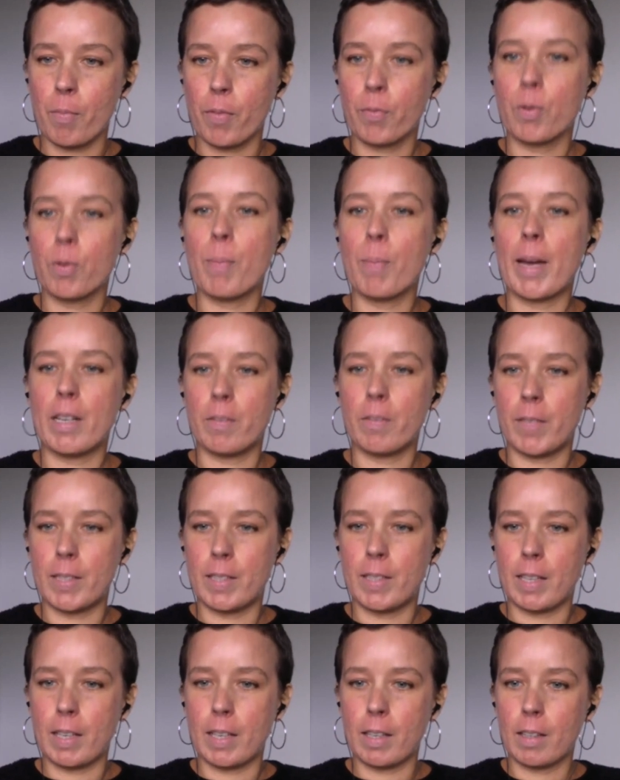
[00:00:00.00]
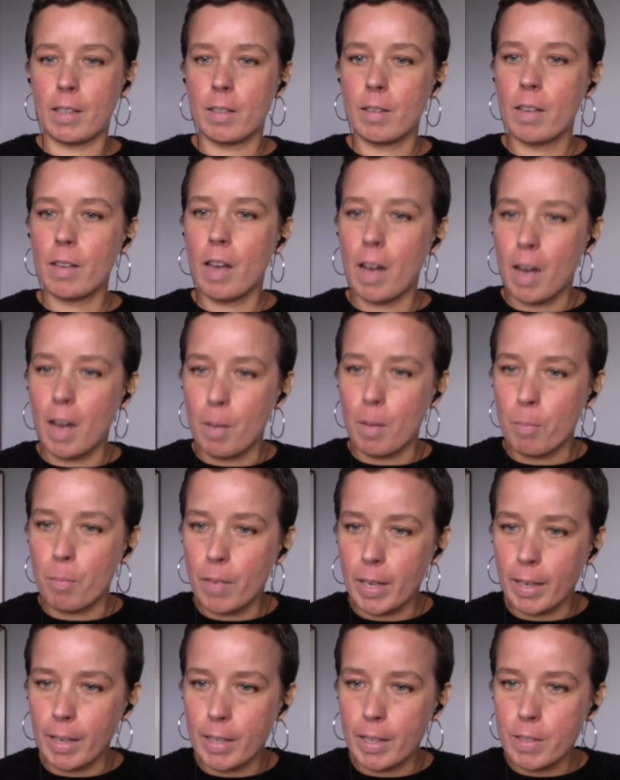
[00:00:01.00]
through benefiting,
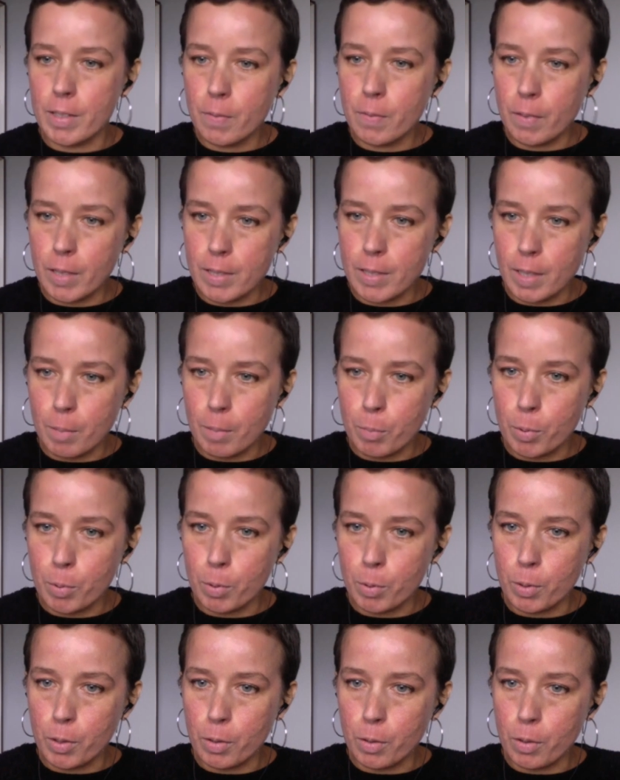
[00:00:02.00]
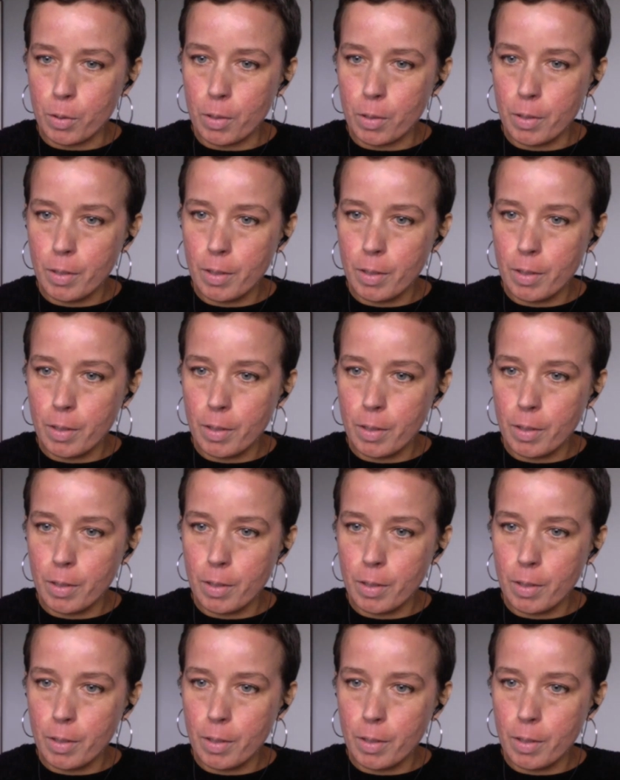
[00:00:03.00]
I guess, for example,